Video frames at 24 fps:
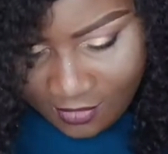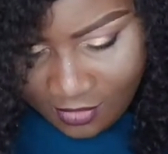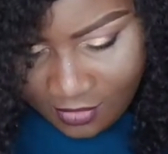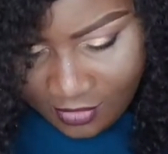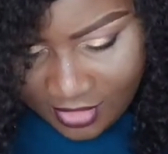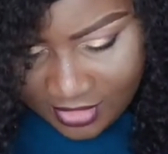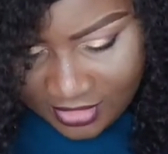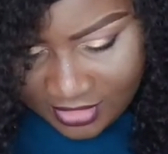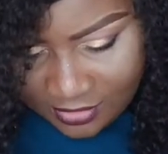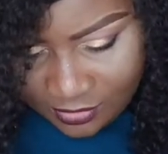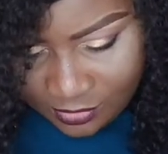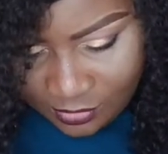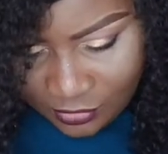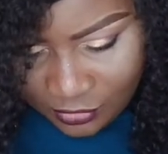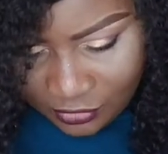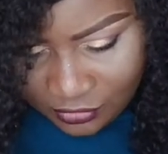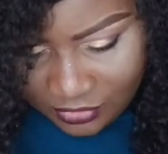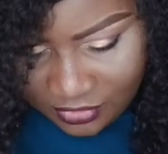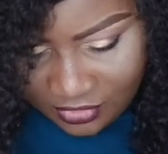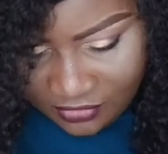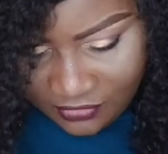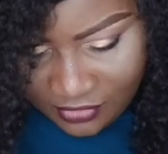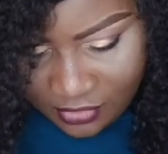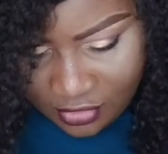What was the
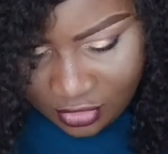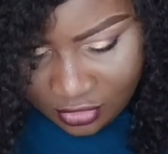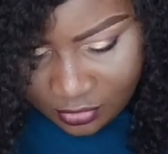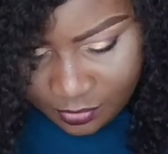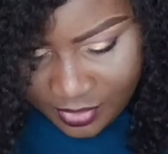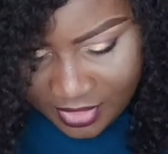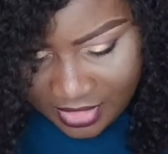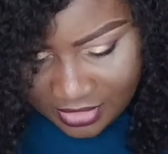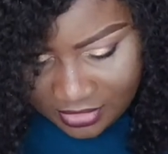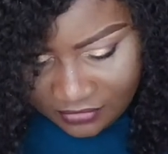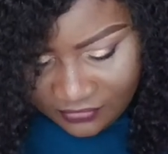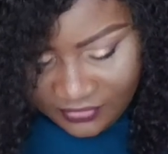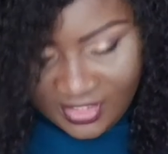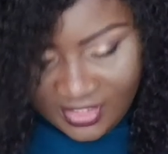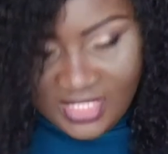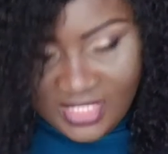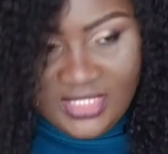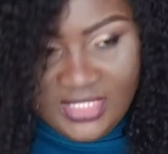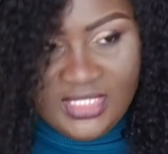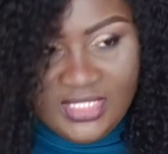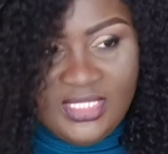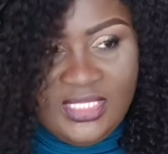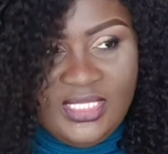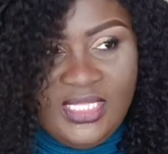most difficult part of
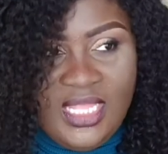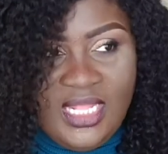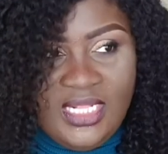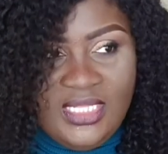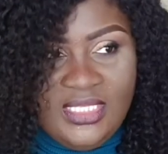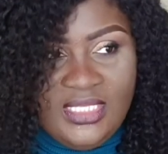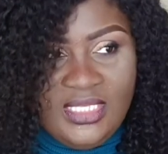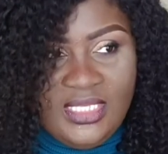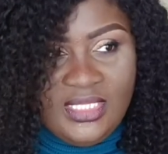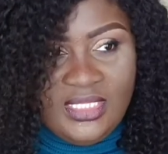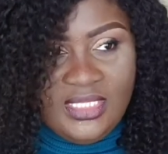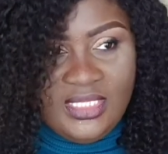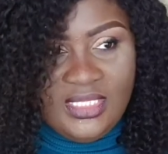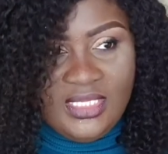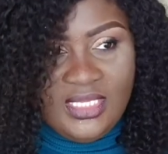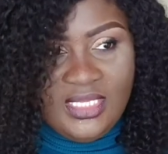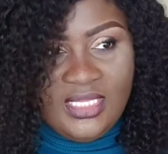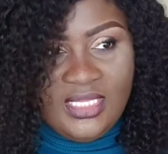getting started?